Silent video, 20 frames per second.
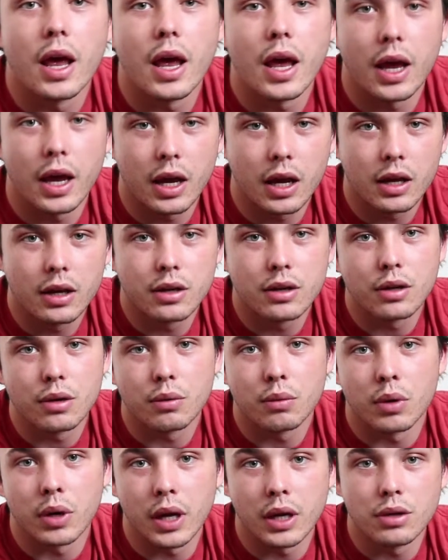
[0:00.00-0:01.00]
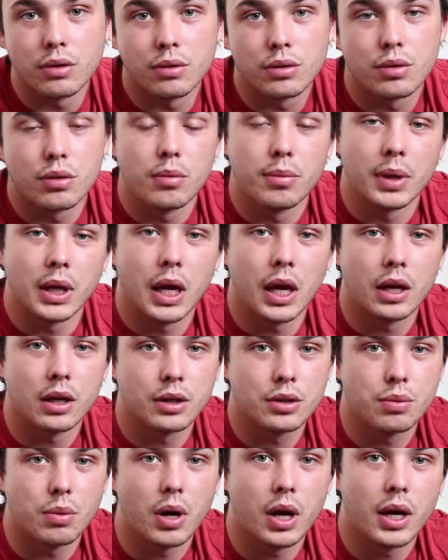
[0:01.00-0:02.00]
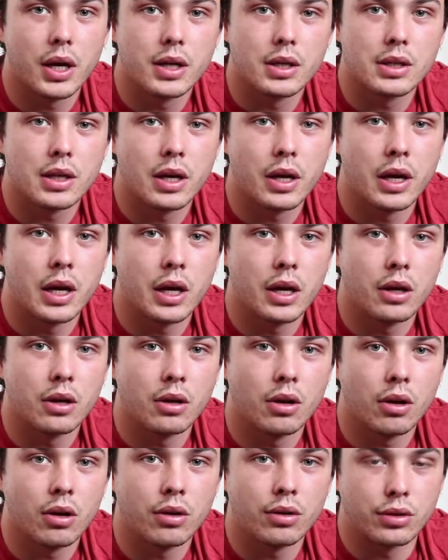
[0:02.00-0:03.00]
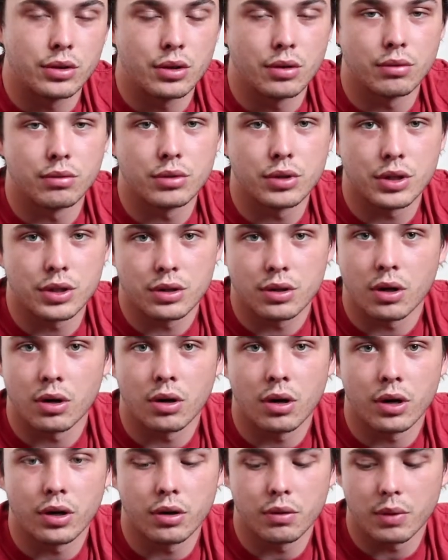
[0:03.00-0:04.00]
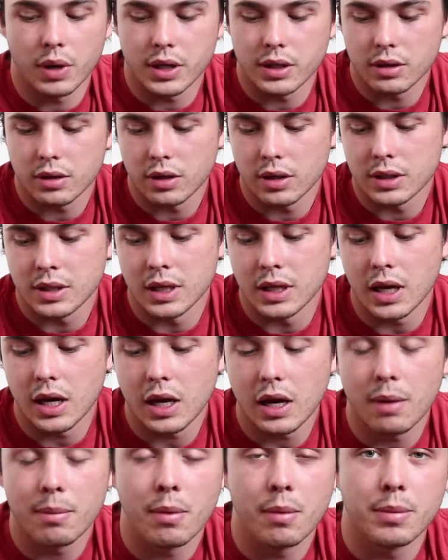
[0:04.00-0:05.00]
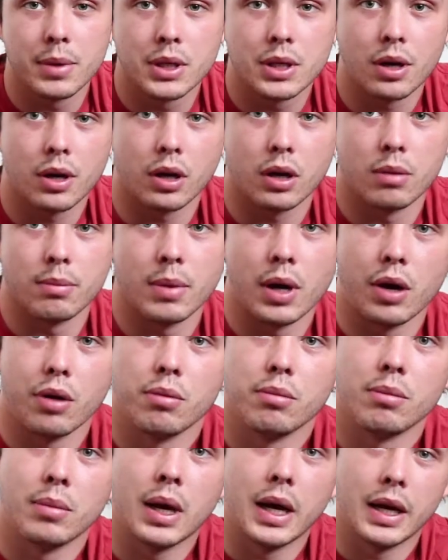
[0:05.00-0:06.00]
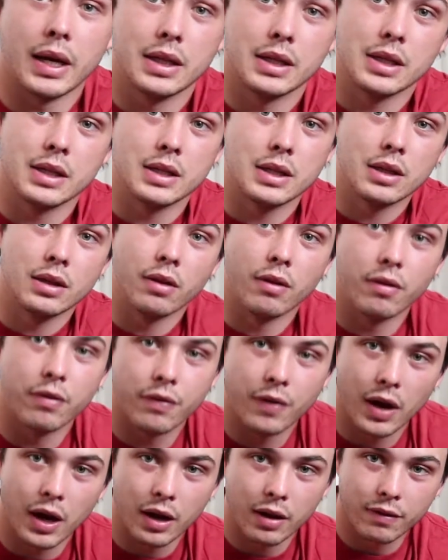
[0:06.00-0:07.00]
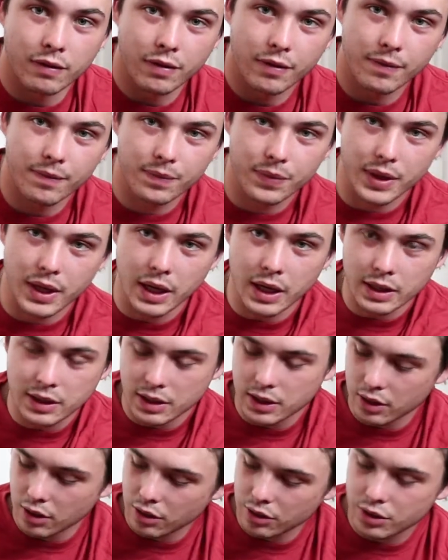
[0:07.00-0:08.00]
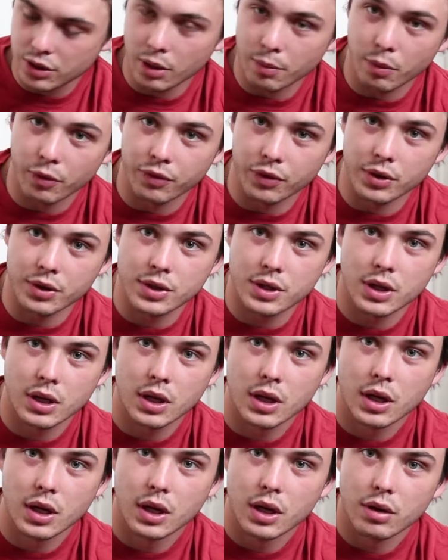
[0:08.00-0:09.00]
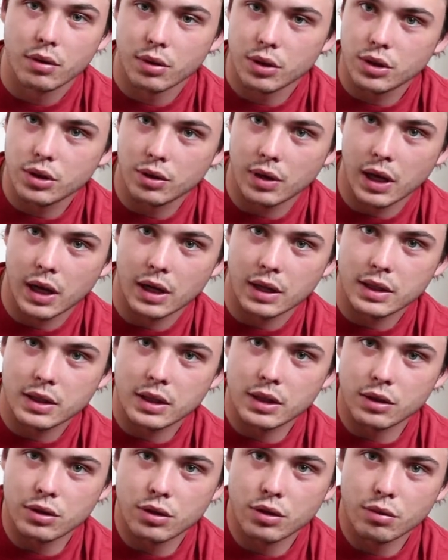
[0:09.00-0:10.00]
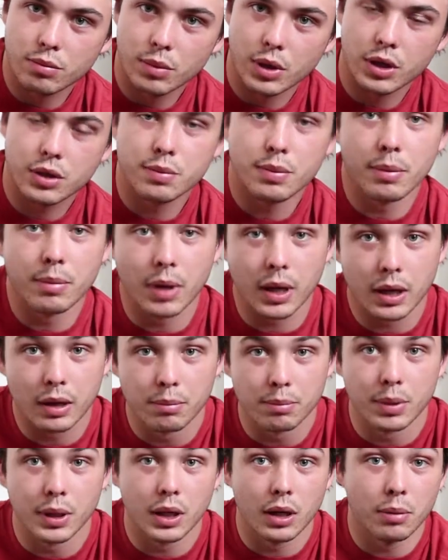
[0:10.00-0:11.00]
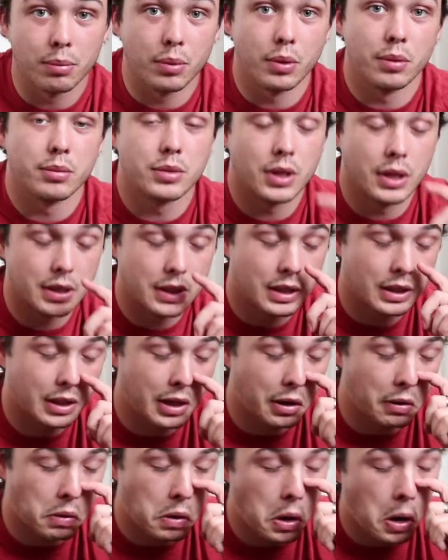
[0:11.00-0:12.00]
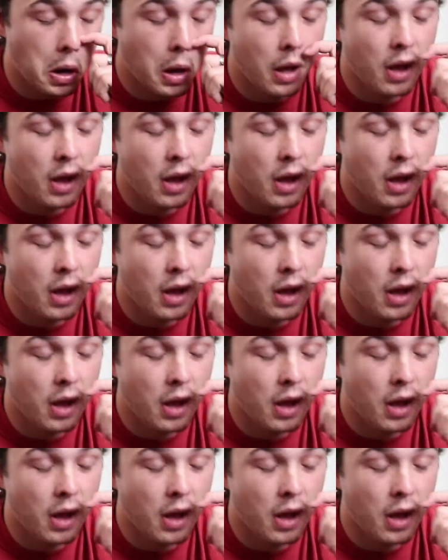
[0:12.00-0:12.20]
and what I do to it mechanics wise and also just car audio wise. Today I'm going to be talking about my DC Level 5 18-inch subwoofers, which you can't see too much, but I'm not going to pick it up while I'm trying to sit down.